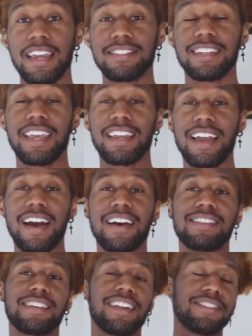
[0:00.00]
Thanks again,
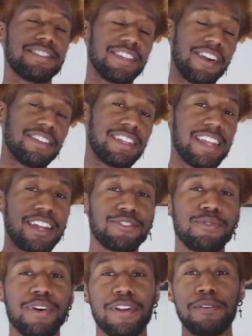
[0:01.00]
guys, and I'll see you on the
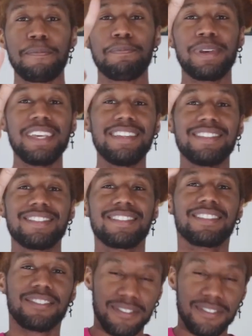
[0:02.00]
next one. Peace.